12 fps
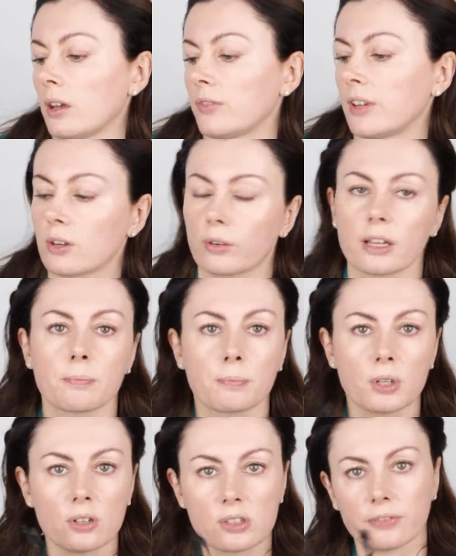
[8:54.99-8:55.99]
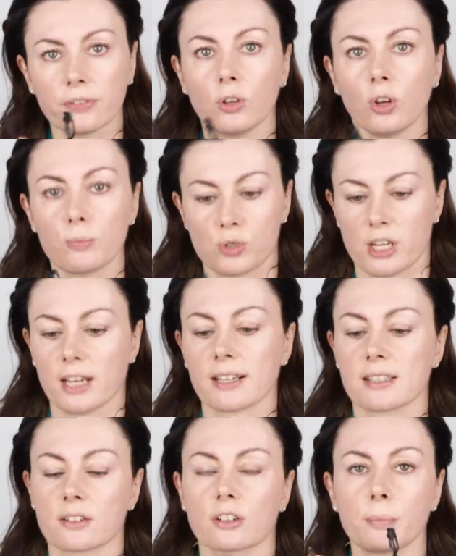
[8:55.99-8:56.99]
they create beautiful
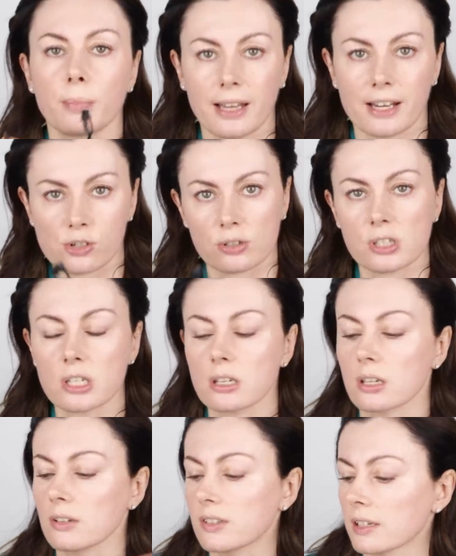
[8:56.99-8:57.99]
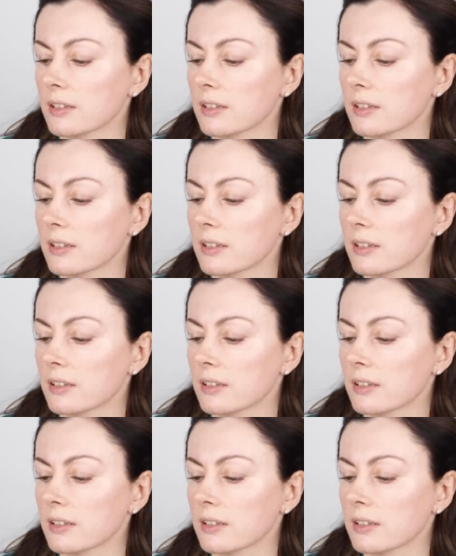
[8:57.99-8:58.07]
objects that are a pleasure to use.